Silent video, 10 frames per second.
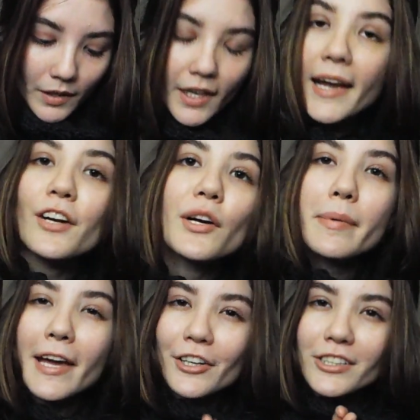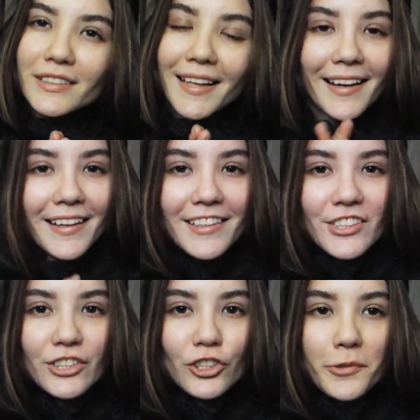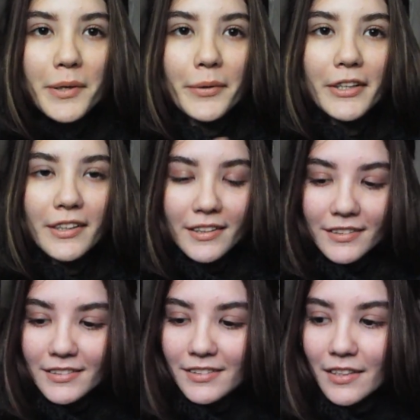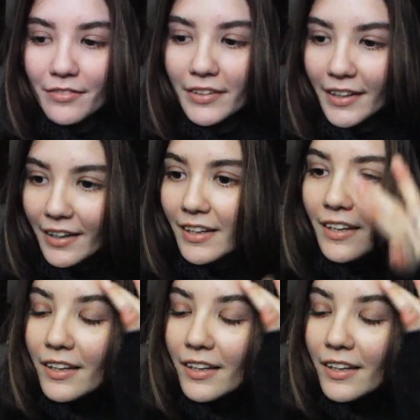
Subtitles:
yeah, I don't have patterns. I just show my work and stuff like that.